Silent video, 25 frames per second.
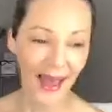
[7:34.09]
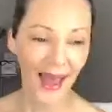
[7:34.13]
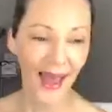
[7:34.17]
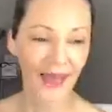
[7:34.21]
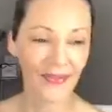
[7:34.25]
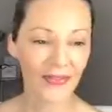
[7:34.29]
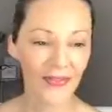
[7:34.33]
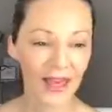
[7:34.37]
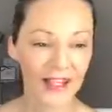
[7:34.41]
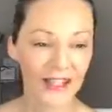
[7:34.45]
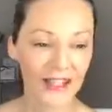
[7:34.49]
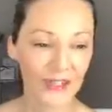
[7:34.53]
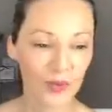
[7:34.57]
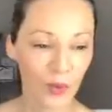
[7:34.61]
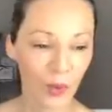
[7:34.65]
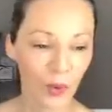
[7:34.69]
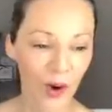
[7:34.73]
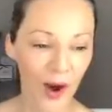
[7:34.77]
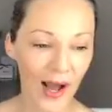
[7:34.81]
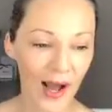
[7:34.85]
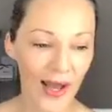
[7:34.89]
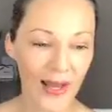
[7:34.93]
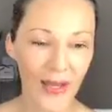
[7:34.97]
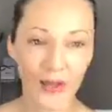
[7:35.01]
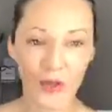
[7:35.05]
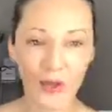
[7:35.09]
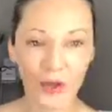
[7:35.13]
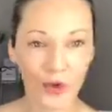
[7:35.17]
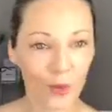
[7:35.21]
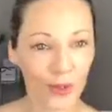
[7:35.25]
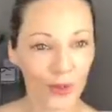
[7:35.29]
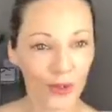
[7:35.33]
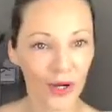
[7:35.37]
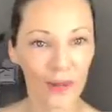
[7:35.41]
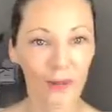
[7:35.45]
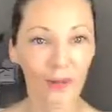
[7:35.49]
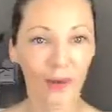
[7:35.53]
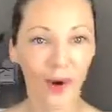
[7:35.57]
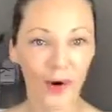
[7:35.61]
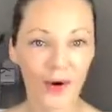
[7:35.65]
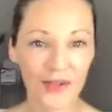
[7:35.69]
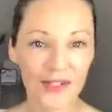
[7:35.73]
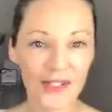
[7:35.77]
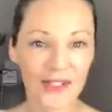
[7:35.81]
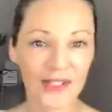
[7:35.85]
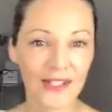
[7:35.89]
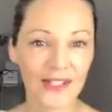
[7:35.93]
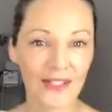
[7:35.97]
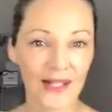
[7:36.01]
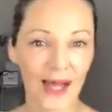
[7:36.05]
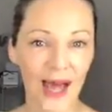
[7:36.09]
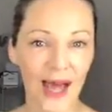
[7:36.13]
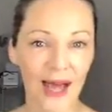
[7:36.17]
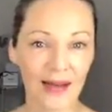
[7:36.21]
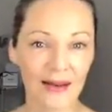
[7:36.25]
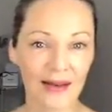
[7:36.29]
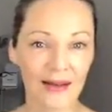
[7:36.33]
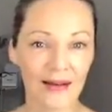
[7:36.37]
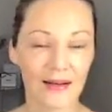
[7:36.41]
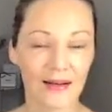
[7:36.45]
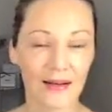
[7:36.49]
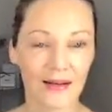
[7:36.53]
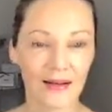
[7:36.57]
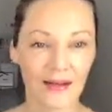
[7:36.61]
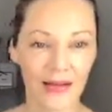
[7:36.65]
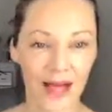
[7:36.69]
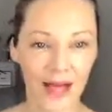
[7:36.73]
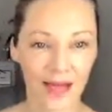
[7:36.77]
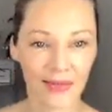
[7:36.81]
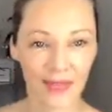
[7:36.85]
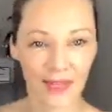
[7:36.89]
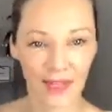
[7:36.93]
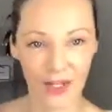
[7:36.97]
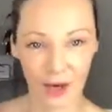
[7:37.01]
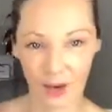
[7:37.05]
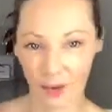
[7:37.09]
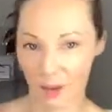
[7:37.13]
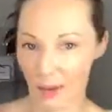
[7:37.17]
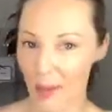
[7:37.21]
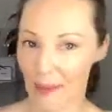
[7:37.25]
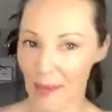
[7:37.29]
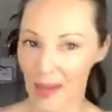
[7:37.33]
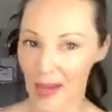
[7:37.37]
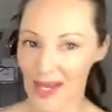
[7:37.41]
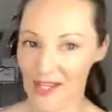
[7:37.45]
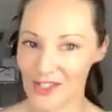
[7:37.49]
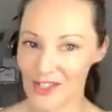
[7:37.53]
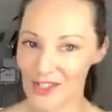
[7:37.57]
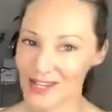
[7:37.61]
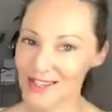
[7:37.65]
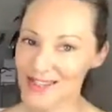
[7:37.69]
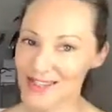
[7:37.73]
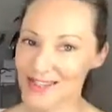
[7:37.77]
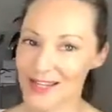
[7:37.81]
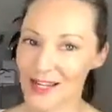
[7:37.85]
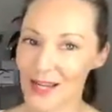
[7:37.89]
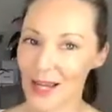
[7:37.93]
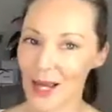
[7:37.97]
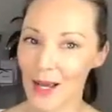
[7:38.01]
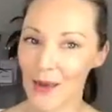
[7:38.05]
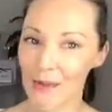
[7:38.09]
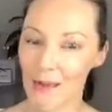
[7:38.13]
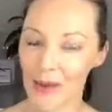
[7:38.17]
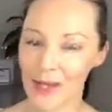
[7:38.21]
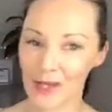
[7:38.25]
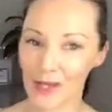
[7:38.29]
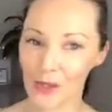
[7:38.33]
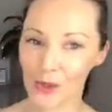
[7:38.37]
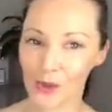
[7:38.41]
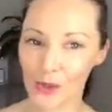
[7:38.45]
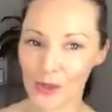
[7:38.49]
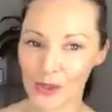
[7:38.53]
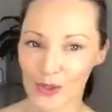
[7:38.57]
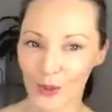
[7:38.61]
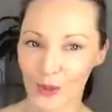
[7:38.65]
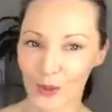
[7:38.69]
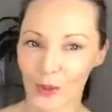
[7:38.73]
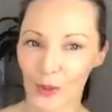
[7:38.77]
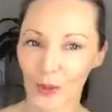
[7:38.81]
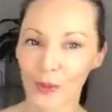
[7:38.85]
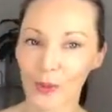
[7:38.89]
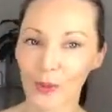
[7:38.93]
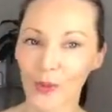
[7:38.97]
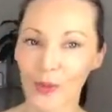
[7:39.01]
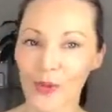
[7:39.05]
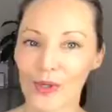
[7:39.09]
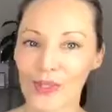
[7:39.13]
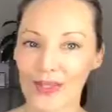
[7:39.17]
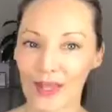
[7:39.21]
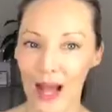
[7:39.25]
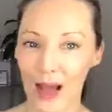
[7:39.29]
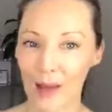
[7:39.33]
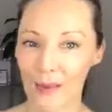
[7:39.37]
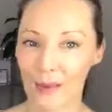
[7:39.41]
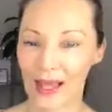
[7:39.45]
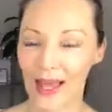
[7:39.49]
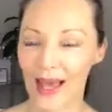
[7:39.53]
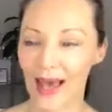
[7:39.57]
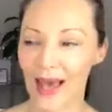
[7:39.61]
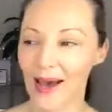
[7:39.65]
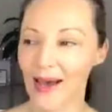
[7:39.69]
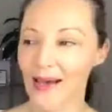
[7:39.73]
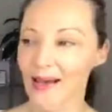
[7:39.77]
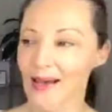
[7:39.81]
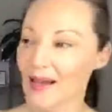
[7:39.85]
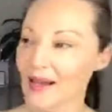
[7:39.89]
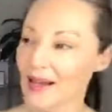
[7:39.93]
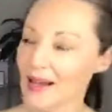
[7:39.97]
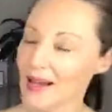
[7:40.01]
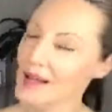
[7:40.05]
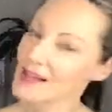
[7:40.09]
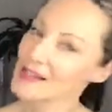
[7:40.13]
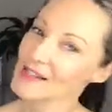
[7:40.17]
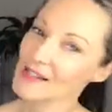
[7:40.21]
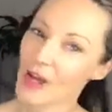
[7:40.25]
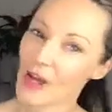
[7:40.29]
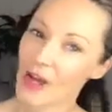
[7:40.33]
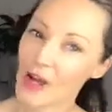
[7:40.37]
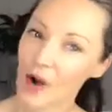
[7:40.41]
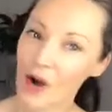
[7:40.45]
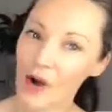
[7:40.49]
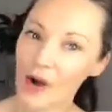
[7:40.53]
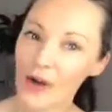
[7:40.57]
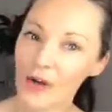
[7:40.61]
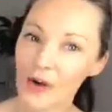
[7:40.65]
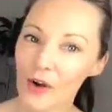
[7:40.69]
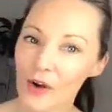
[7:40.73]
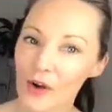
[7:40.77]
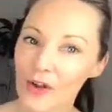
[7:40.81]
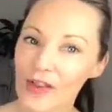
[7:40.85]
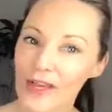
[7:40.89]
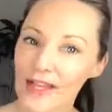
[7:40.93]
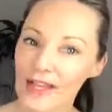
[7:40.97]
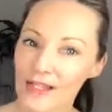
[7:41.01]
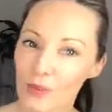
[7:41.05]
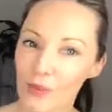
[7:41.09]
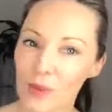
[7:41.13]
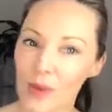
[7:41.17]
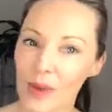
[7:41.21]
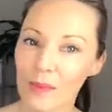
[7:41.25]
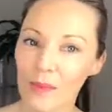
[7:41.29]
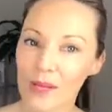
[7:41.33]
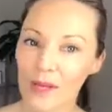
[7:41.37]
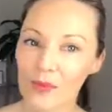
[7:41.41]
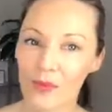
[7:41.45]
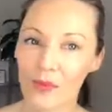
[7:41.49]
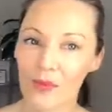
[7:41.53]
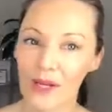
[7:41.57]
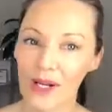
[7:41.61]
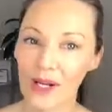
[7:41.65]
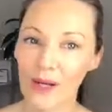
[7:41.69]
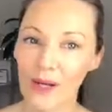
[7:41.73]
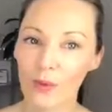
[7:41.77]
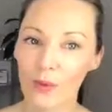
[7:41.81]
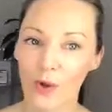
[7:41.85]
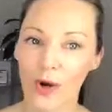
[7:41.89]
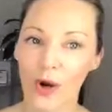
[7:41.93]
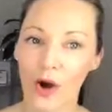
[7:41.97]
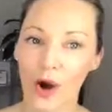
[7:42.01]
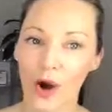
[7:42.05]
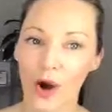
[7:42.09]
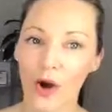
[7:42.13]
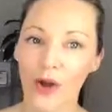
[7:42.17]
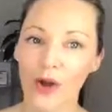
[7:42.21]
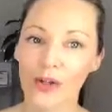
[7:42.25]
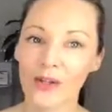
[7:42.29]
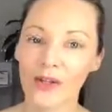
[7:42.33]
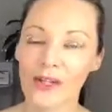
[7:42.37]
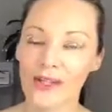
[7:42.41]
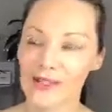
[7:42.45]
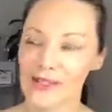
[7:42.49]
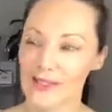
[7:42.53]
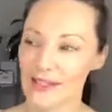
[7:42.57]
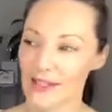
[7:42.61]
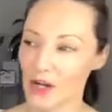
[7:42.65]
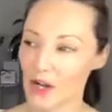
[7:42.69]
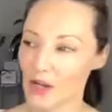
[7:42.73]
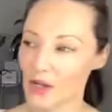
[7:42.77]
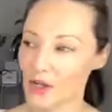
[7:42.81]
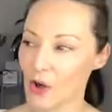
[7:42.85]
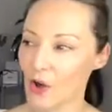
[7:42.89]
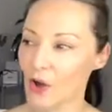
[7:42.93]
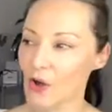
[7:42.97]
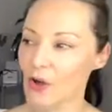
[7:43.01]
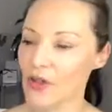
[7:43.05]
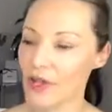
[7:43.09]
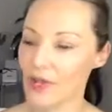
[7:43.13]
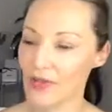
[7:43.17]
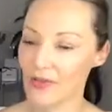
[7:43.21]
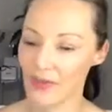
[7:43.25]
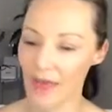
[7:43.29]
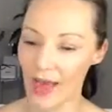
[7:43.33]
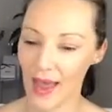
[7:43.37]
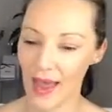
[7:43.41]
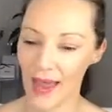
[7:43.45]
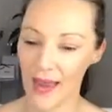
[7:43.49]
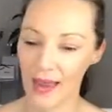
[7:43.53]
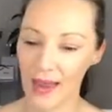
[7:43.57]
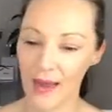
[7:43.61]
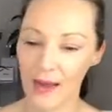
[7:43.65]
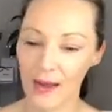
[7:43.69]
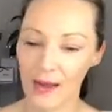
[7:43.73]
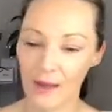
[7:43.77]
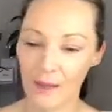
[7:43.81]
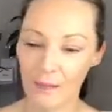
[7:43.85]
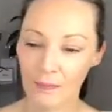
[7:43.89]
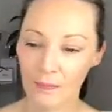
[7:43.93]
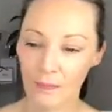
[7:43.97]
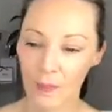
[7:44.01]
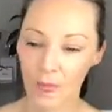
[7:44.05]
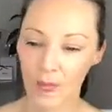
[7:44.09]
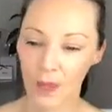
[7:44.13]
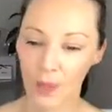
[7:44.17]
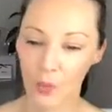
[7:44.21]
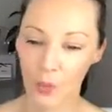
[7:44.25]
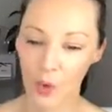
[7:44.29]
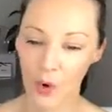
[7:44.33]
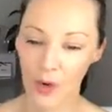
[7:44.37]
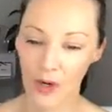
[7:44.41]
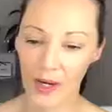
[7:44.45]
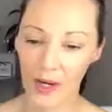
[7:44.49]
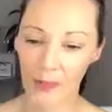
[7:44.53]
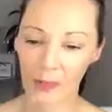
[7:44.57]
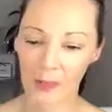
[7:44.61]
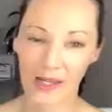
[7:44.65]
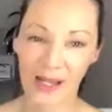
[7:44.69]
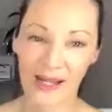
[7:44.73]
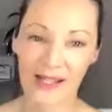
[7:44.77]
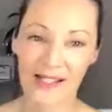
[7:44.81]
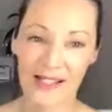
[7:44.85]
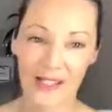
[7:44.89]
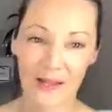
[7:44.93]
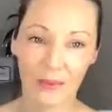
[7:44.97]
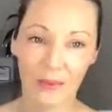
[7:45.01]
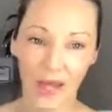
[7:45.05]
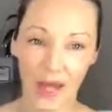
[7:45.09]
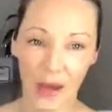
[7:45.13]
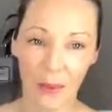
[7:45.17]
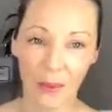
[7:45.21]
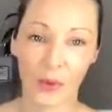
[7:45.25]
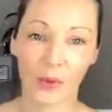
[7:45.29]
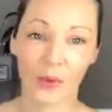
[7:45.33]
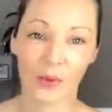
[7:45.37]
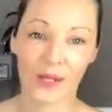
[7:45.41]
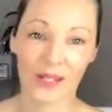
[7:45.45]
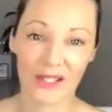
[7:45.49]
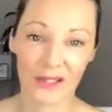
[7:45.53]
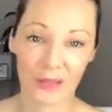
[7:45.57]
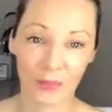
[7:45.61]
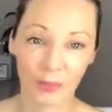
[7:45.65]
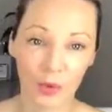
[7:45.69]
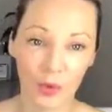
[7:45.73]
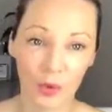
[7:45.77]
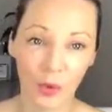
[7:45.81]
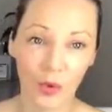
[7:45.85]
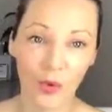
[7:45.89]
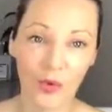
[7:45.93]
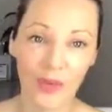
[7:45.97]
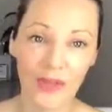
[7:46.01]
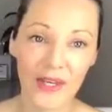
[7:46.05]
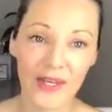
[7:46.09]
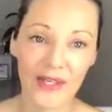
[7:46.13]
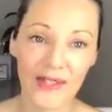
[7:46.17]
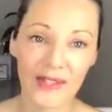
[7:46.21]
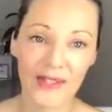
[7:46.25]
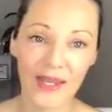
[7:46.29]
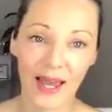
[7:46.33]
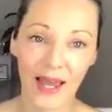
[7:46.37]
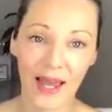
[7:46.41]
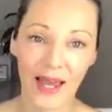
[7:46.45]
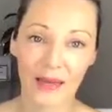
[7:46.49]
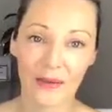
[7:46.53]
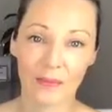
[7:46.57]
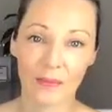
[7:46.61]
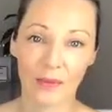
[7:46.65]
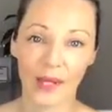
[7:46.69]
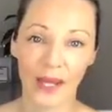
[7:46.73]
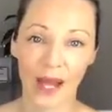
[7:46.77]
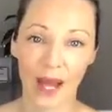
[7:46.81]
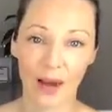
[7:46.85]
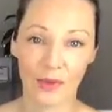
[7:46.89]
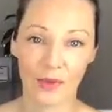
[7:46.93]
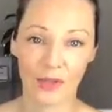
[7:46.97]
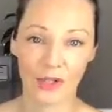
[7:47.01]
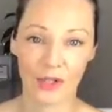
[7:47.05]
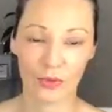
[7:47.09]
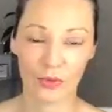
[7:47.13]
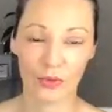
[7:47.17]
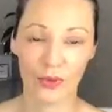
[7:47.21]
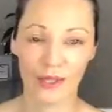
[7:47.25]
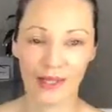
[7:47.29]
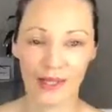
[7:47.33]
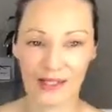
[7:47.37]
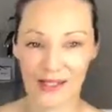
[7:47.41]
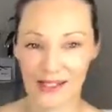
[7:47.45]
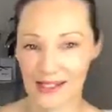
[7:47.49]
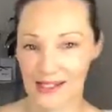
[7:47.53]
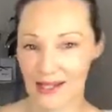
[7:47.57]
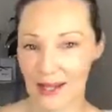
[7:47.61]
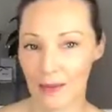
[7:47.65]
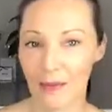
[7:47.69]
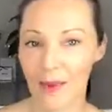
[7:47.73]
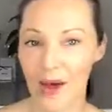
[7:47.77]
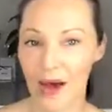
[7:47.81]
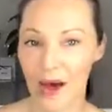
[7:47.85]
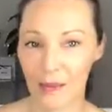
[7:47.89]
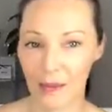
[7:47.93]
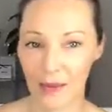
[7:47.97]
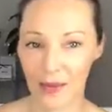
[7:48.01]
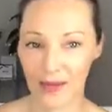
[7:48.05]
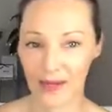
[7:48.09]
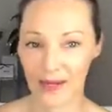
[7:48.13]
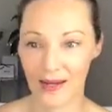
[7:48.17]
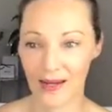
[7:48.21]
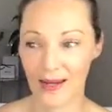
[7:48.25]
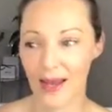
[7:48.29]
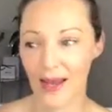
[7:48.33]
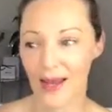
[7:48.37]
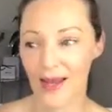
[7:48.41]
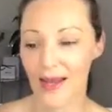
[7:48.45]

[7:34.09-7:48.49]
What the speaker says: And that's why, you know, when I posted that thing on my page yesterday about the closet woo-woos coming out, it's like, I know these women really want to own this, and I know that they want a place to be able to explore this and be able to really step up and